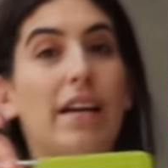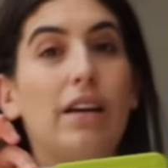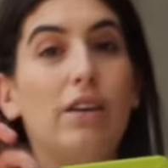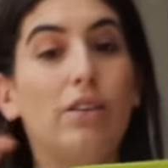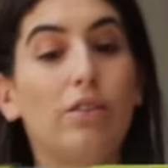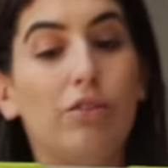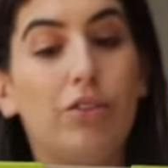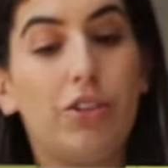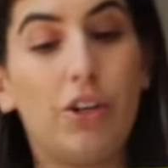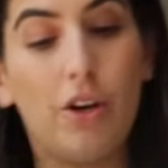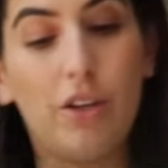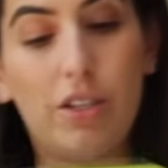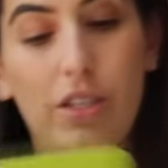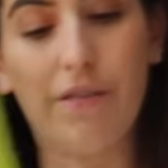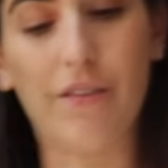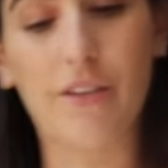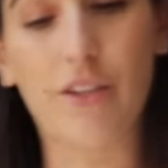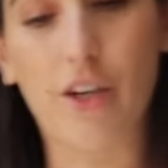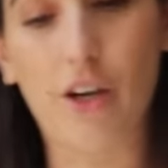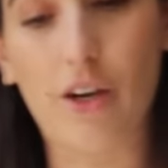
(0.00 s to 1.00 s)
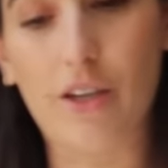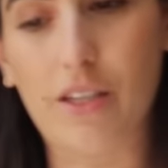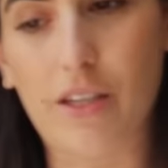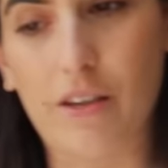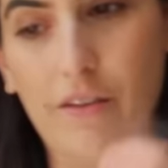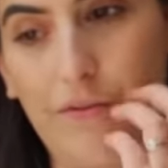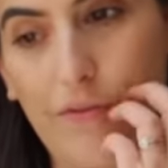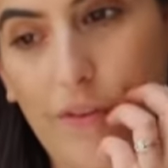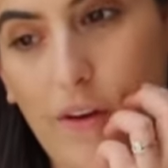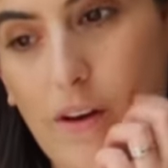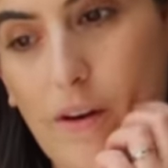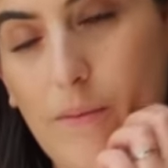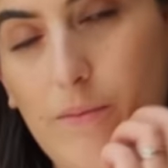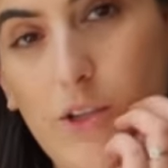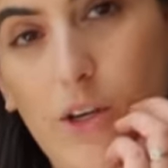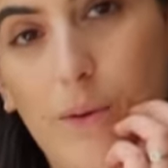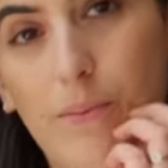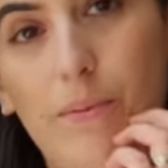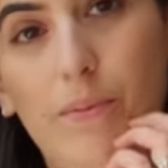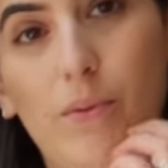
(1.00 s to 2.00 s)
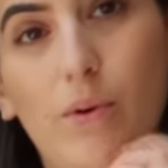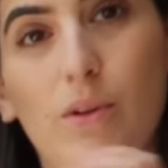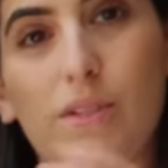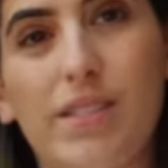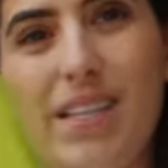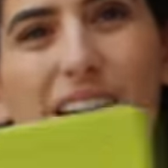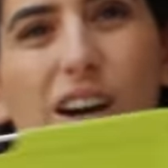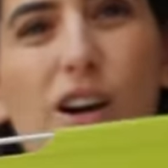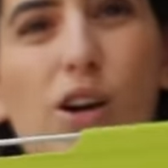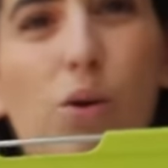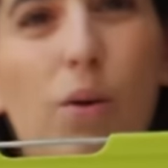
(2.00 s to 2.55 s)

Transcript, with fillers: little Joseph and Joseph um, chopping boards. They are